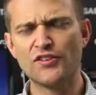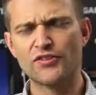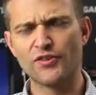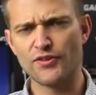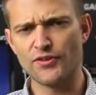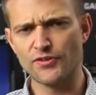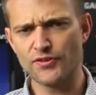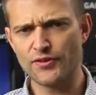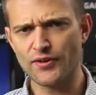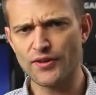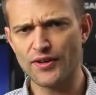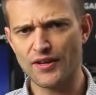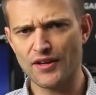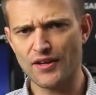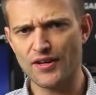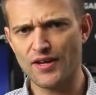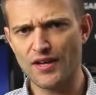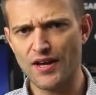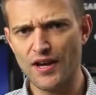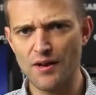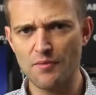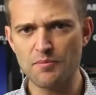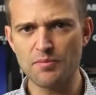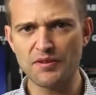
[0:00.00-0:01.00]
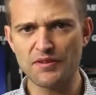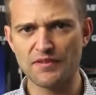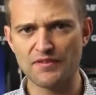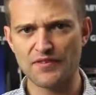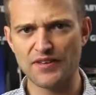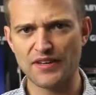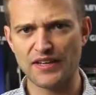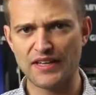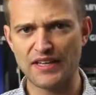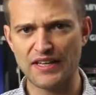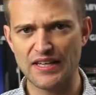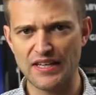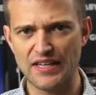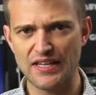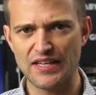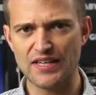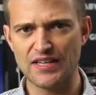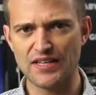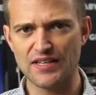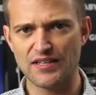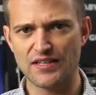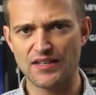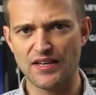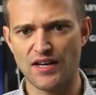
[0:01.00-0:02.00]
So those are a couple of the
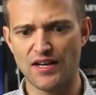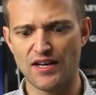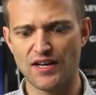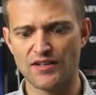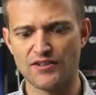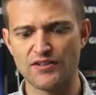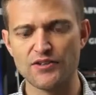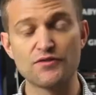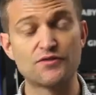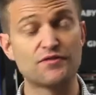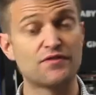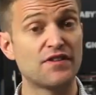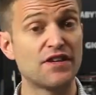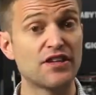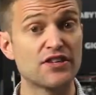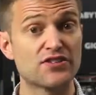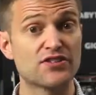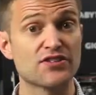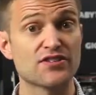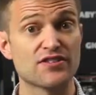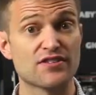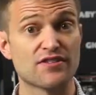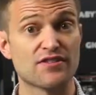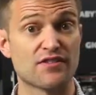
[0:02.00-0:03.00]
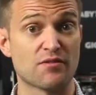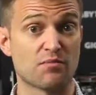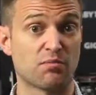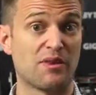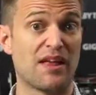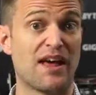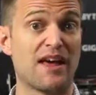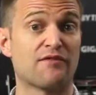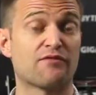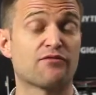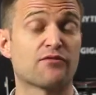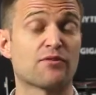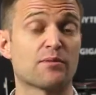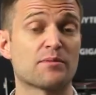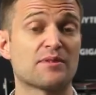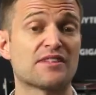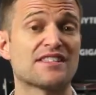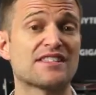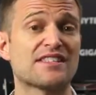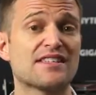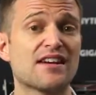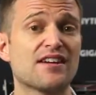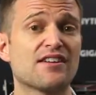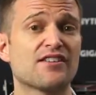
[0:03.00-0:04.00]
key new features of the platform
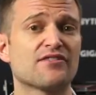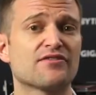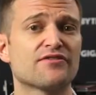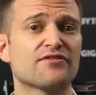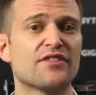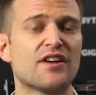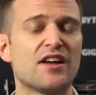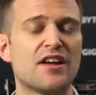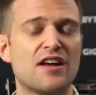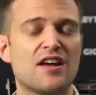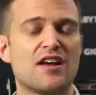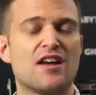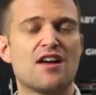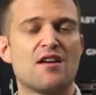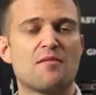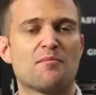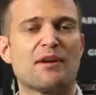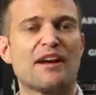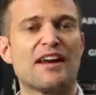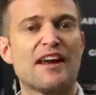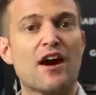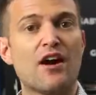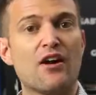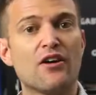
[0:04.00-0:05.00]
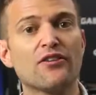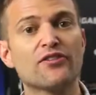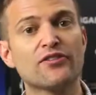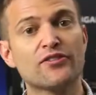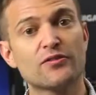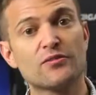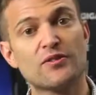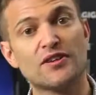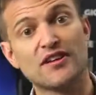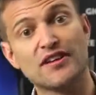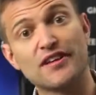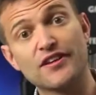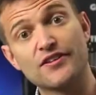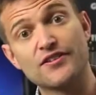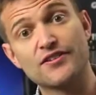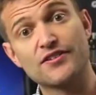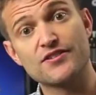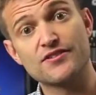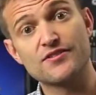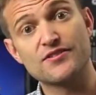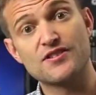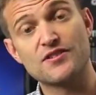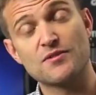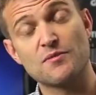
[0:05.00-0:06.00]
itself. But I also want to
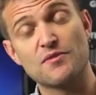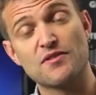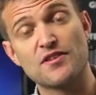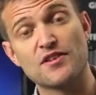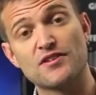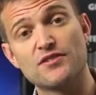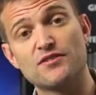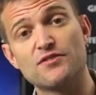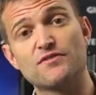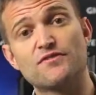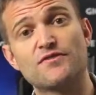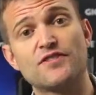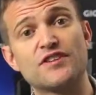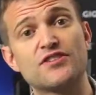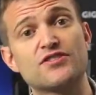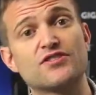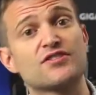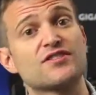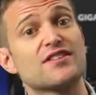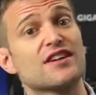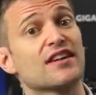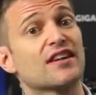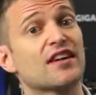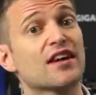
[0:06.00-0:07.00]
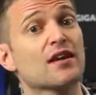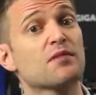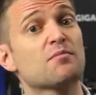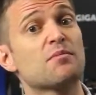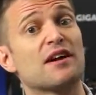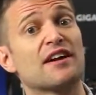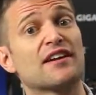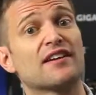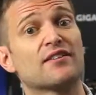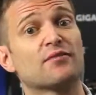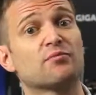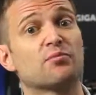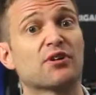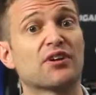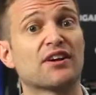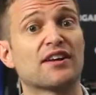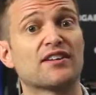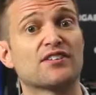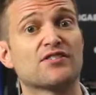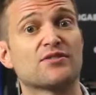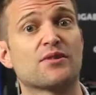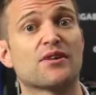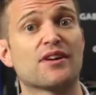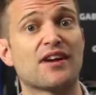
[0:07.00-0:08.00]
introduce some of the new features that Gigabyte is
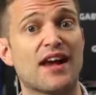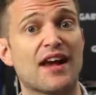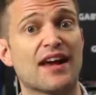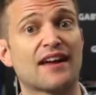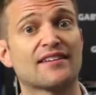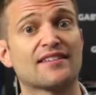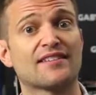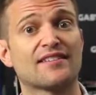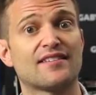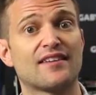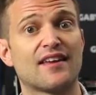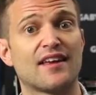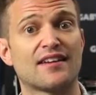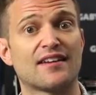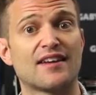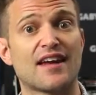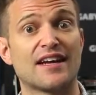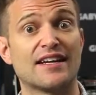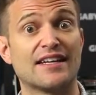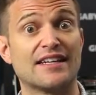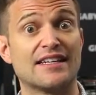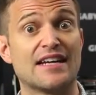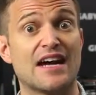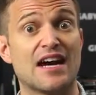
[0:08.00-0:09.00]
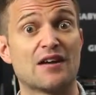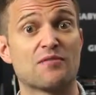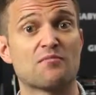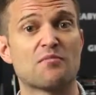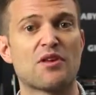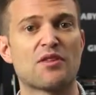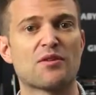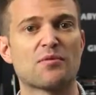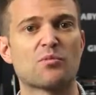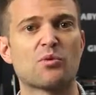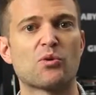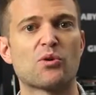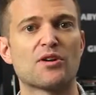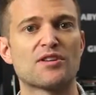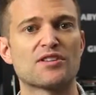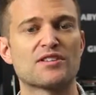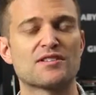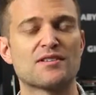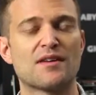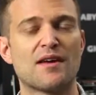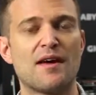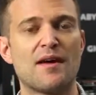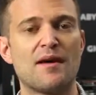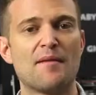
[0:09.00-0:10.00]
bringing to our X99
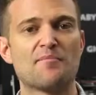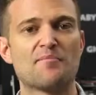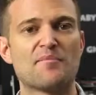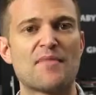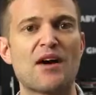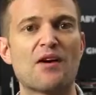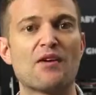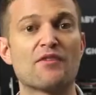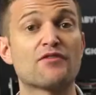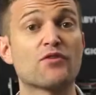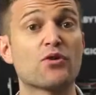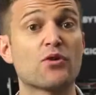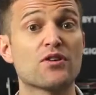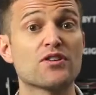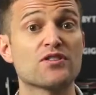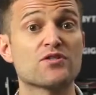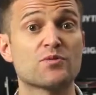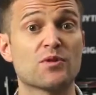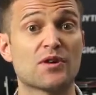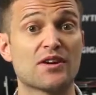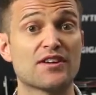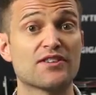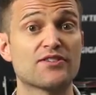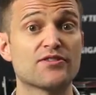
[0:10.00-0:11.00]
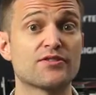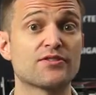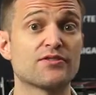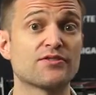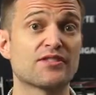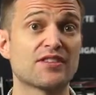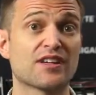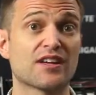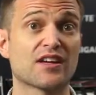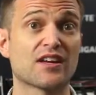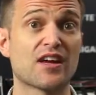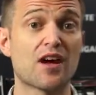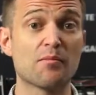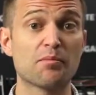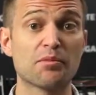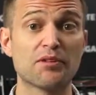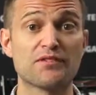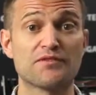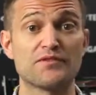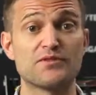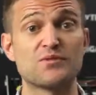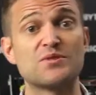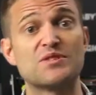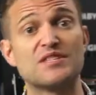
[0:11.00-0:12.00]
motherboards. Now, of course, we're introducing a
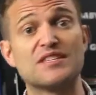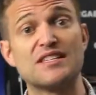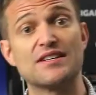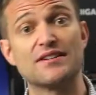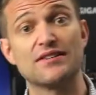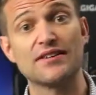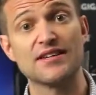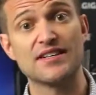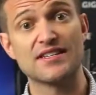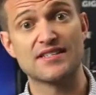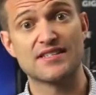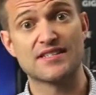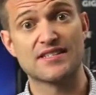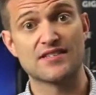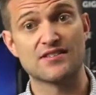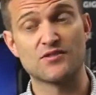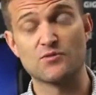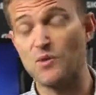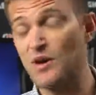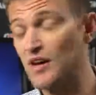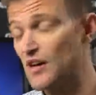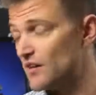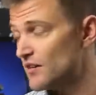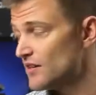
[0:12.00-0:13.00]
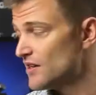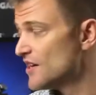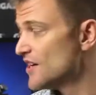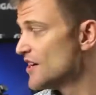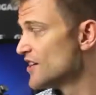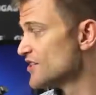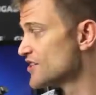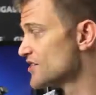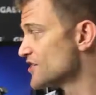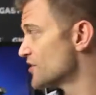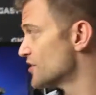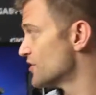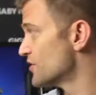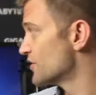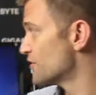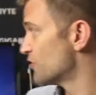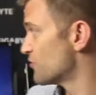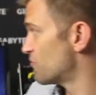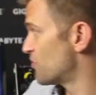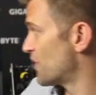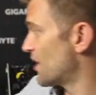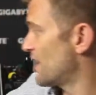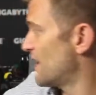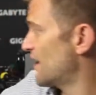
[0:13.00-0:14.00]
couple of new series as well.
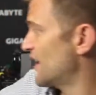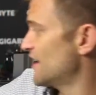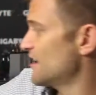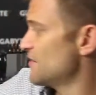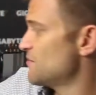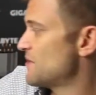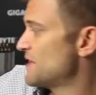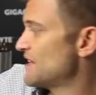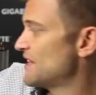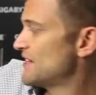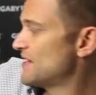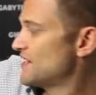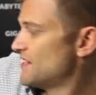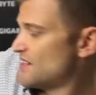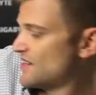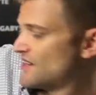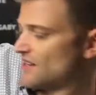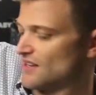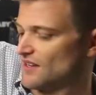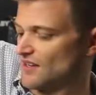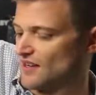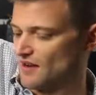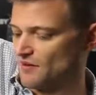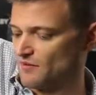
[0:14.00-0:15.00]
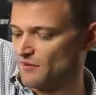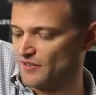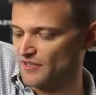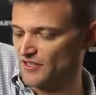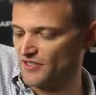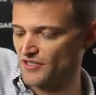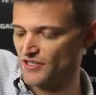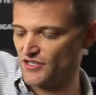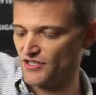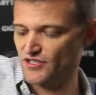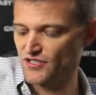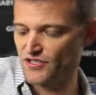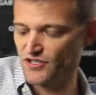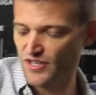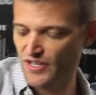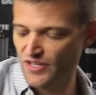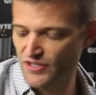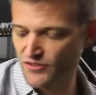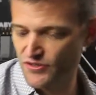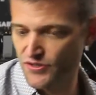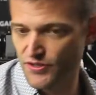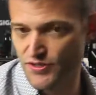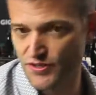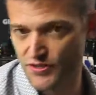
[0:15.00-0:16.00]
So behind me, I want to just
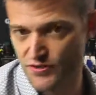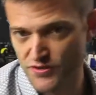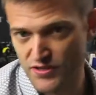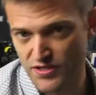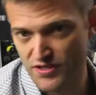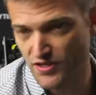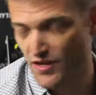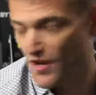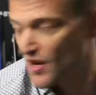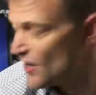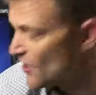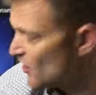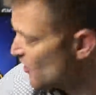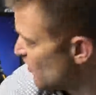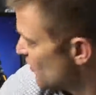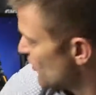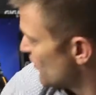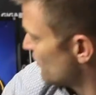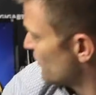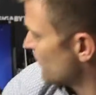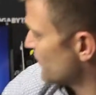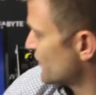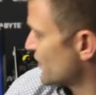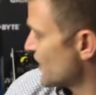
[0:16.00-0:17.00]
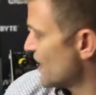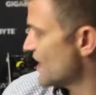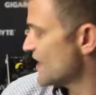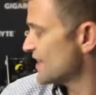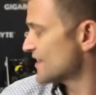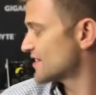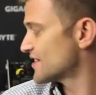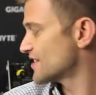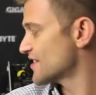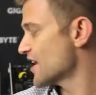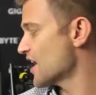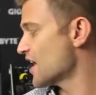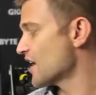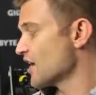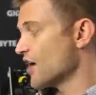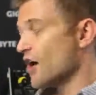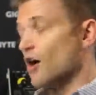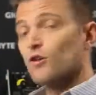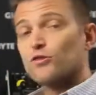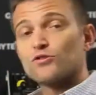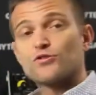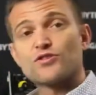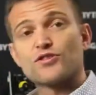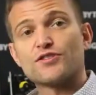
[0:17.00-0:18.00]
introduce, we've got our
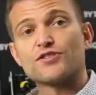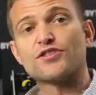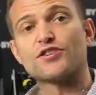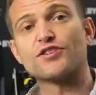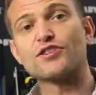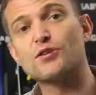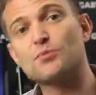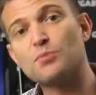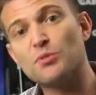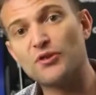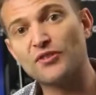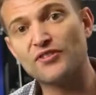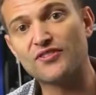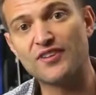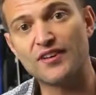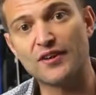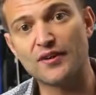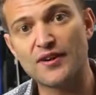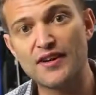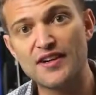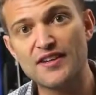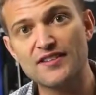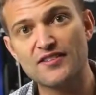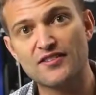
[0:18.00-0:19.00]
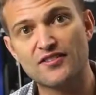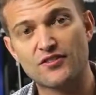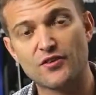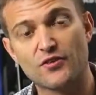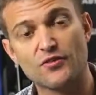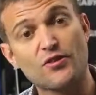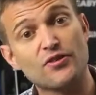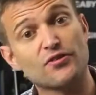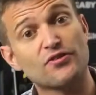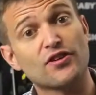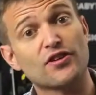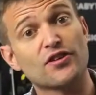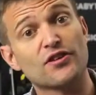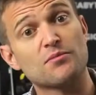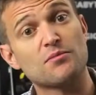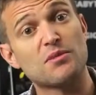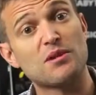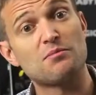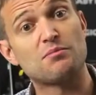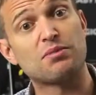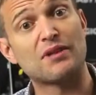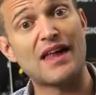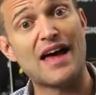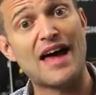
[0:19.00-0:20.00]
ultra durable series. So those are going
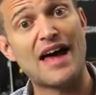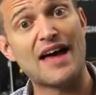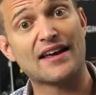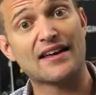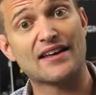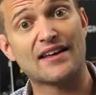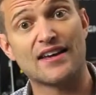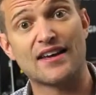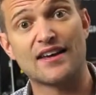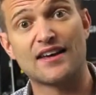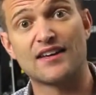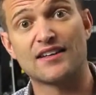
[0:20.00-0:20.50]
to be black